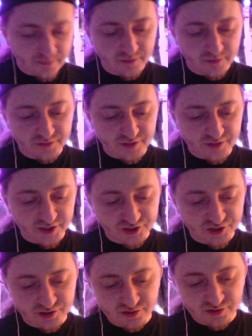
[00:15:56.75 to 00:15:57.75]
touched
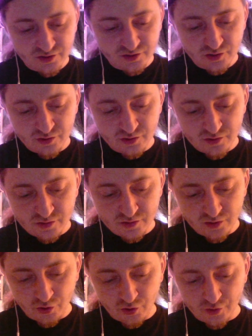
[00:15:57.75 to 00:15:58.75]

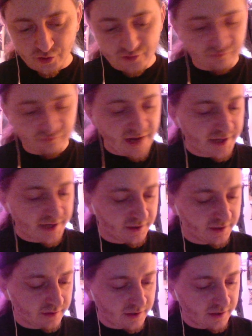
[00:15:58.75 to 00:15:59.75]
on Rana,
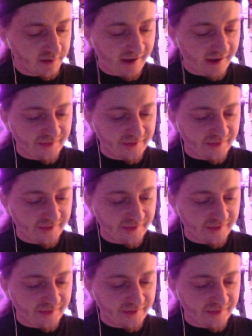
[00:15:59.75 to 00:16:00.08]
and then